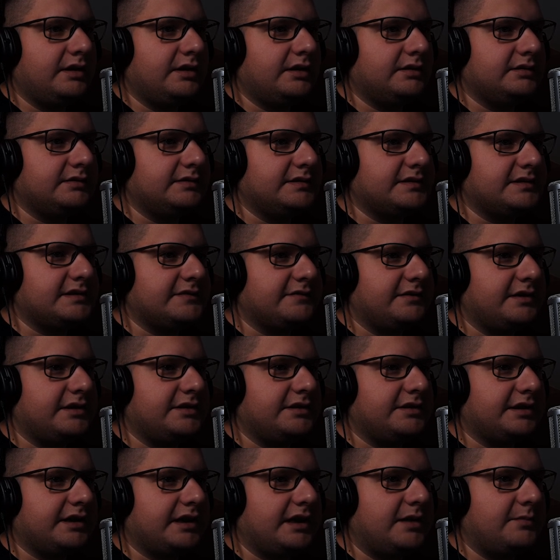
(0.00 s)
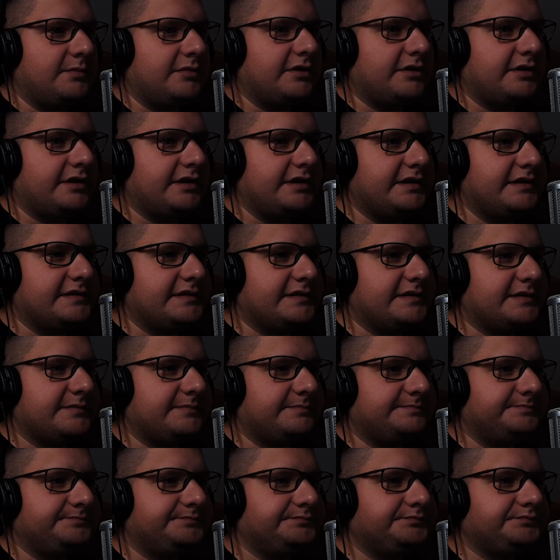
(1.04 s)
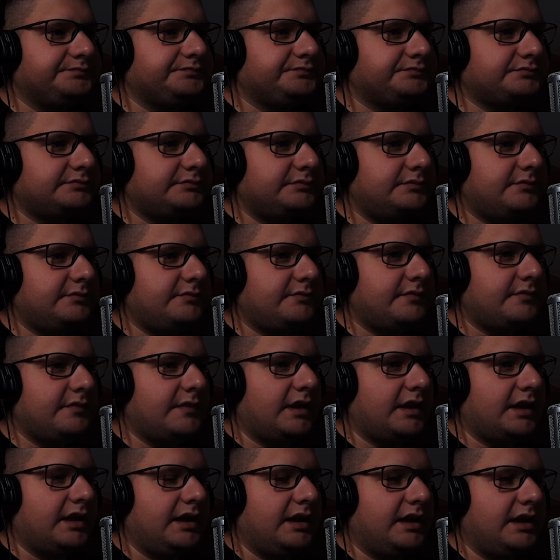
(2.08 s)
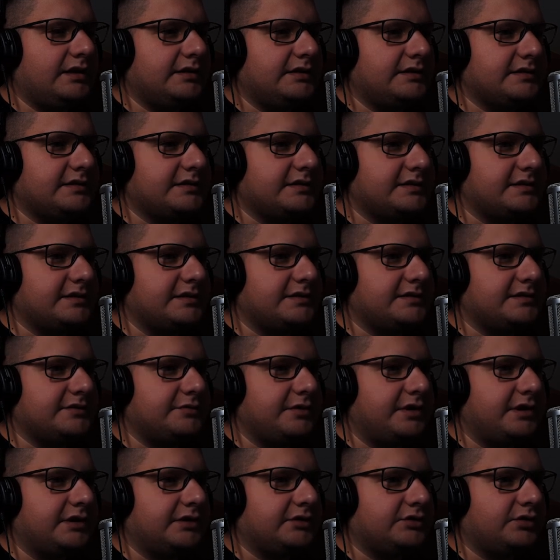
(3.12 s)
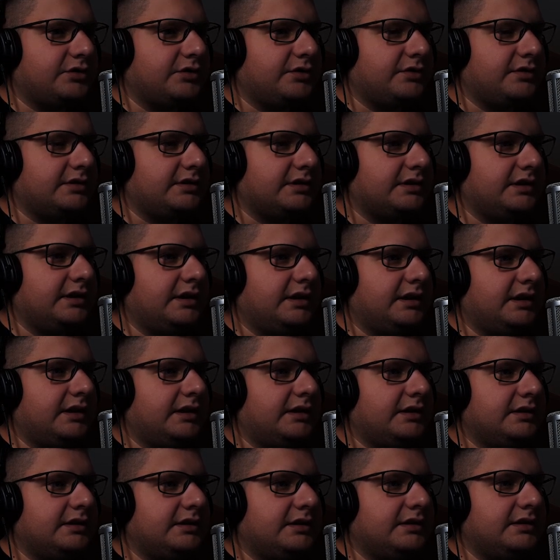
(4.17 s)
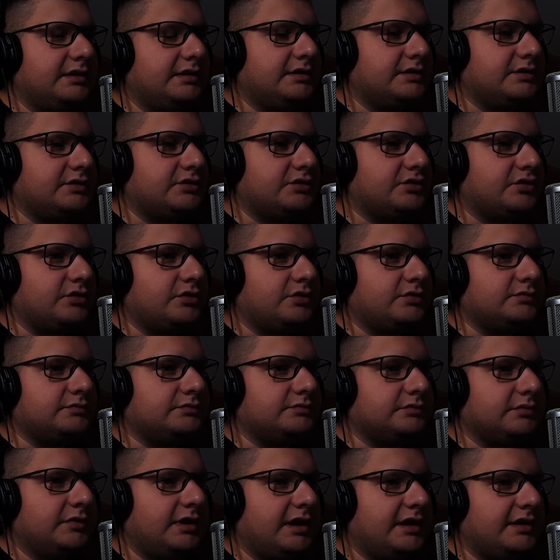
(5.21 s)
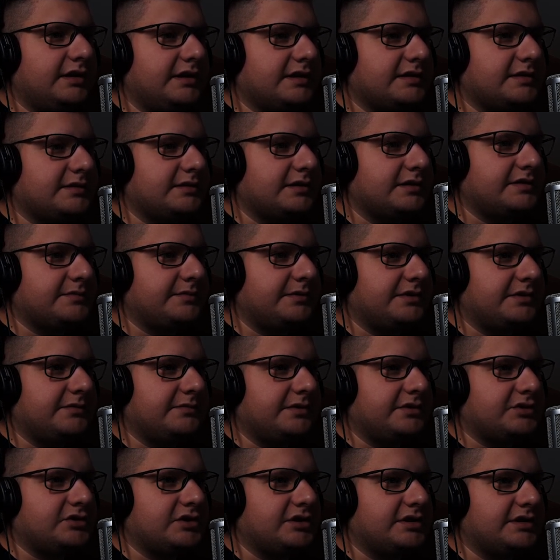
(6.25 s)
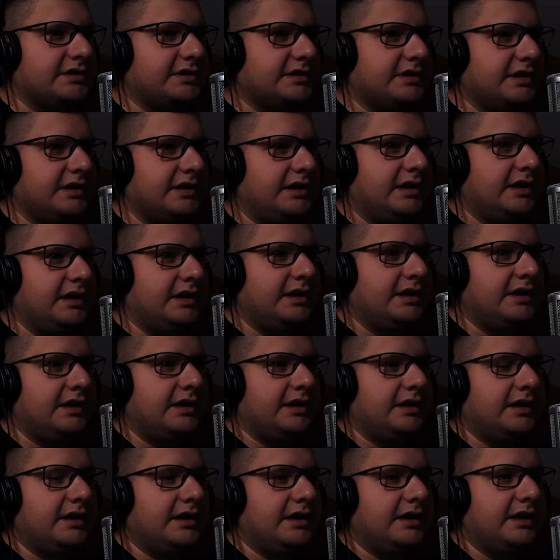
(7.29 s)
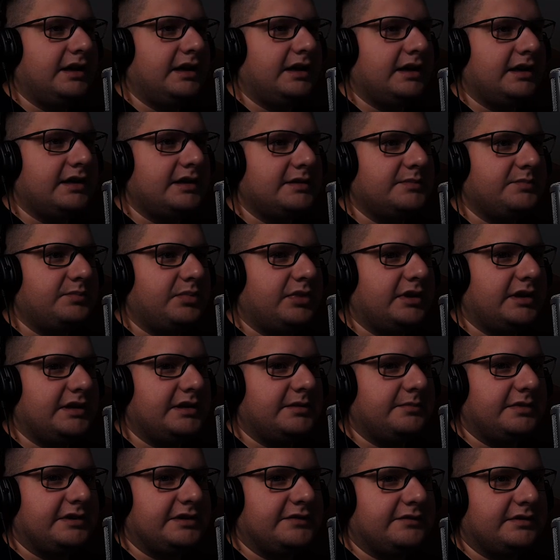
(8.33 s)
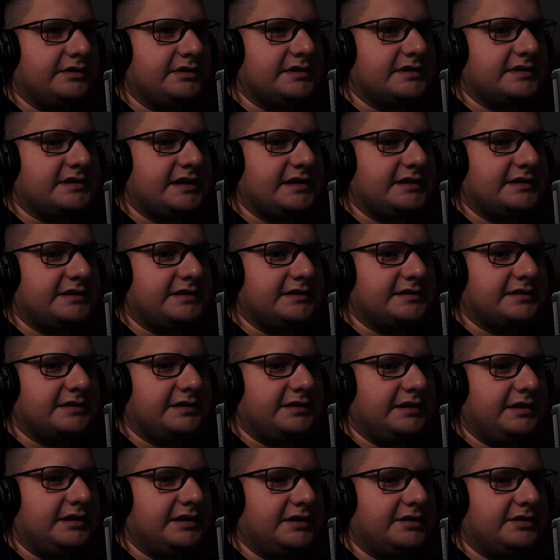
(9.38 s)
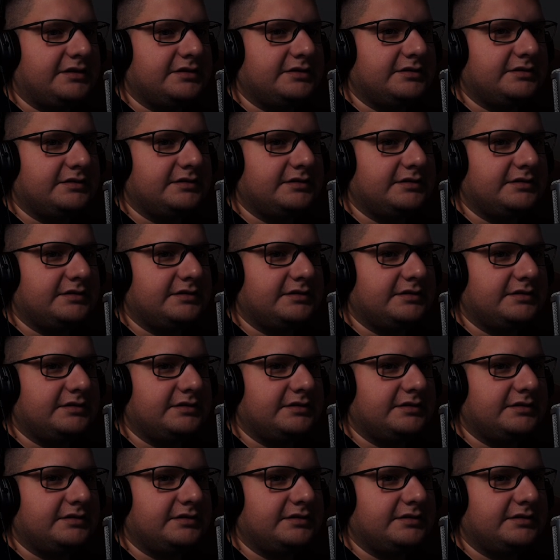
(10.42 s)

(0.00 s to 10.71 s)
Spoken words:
This is where the camera is, and this is this ring toy. So yeah, that's pretty much it. I played a bit with the settings here.